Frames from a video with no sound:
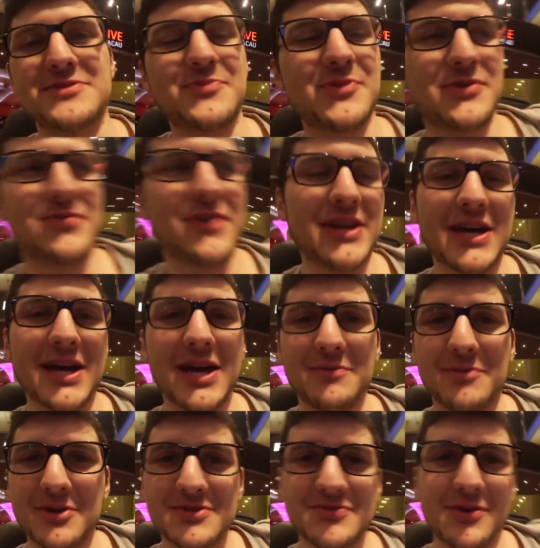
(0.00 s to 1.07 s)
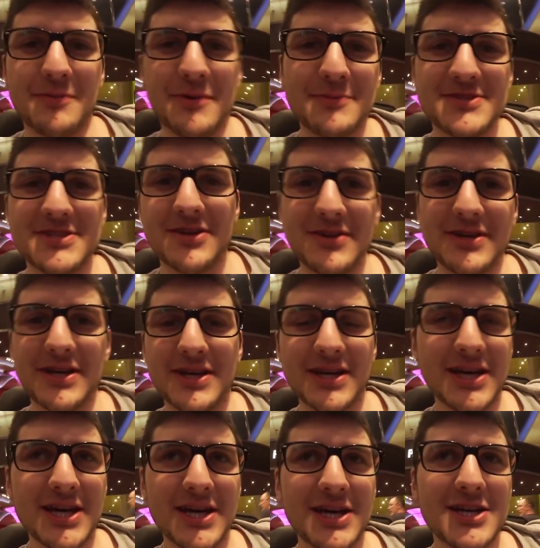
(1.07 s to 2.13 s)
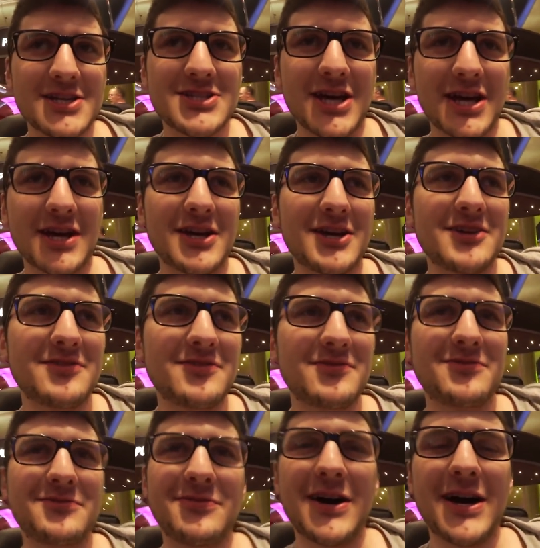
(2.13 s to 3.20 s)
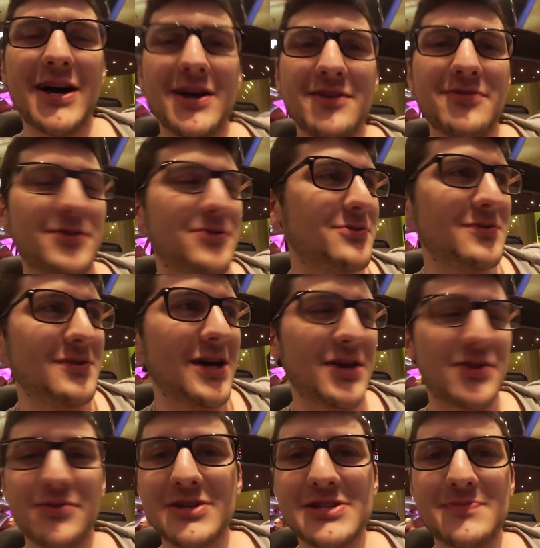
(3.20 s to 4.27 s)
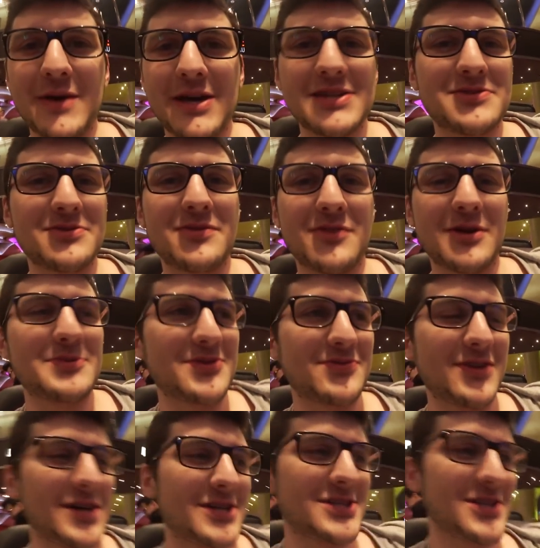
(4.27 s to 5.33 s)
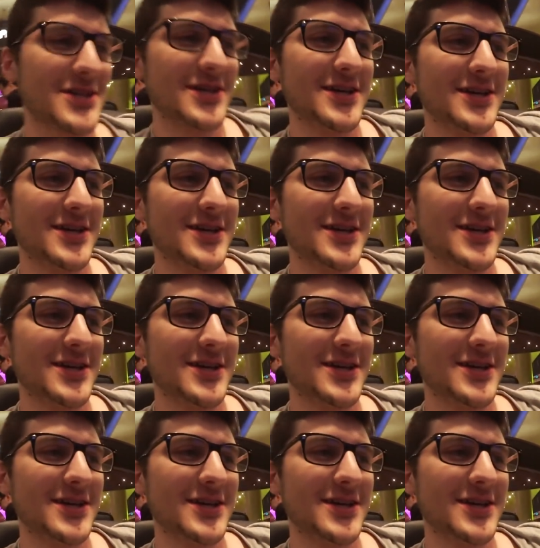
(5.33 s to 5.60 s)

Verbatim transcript: It was a pretty funny hand because flop comes down like check nine five, uh, three spades, so he flops the flush.